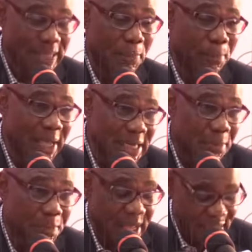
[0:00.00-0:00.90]
the
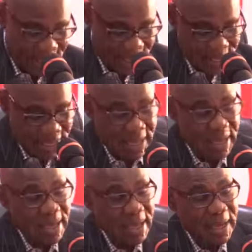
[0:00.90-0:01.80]
PDP,
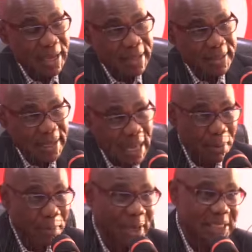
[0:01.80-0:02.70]
the
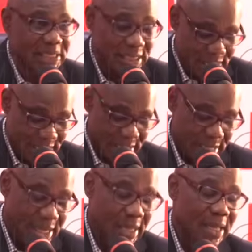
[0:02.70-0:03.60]
Labour Party,
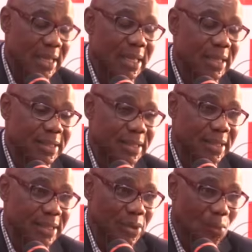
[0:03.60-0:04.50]

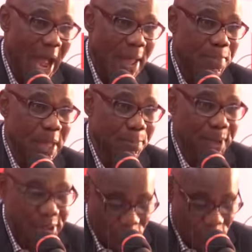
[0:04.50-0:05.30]
the YPP,